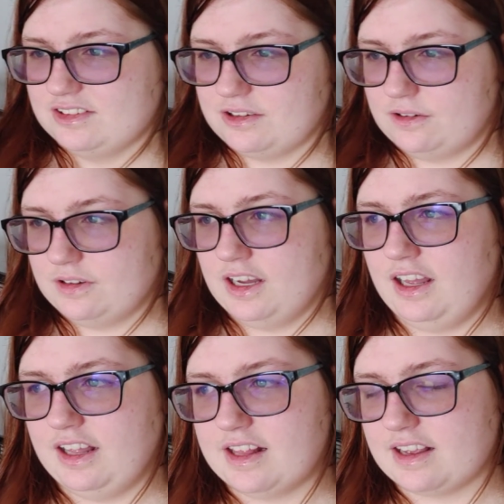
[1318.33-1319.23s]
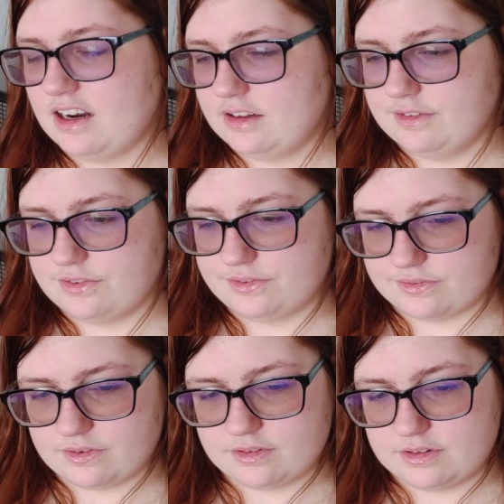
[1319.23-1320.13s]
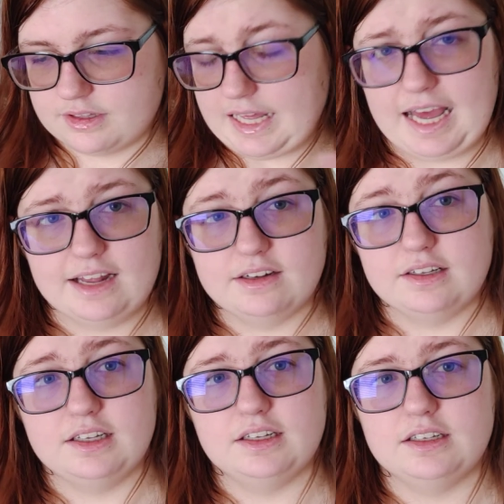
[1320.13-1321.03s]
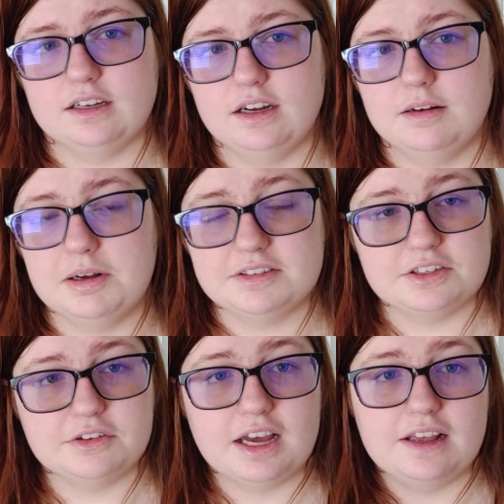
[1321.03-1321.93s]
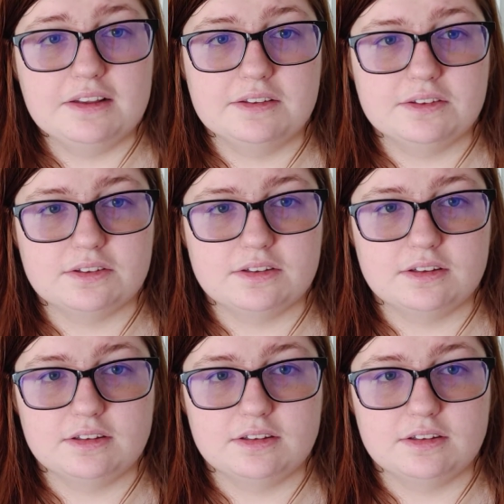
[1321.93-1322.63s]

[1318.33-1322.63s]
so that's kind of that. Um, I'll see you guys